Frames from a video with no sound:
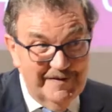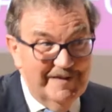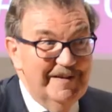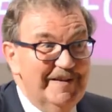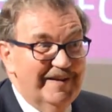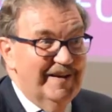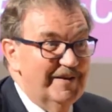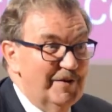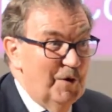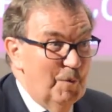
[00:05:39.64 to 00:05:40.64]
Well,
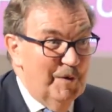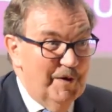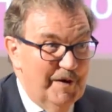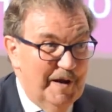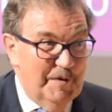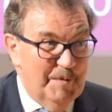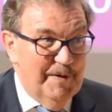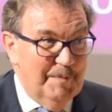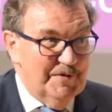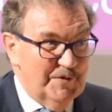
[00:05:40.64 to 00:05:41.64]
as we've just been
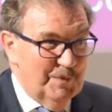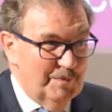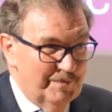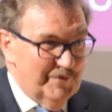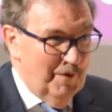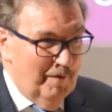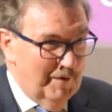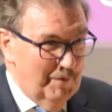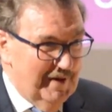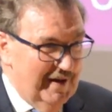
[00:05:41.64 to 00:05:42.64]
hearing in the conference,
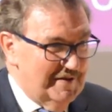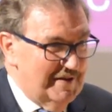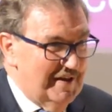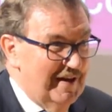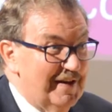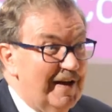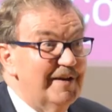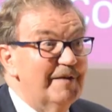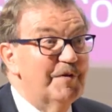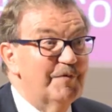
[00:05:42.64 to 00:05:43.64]
it is really
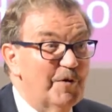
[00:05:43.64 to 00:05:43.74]
about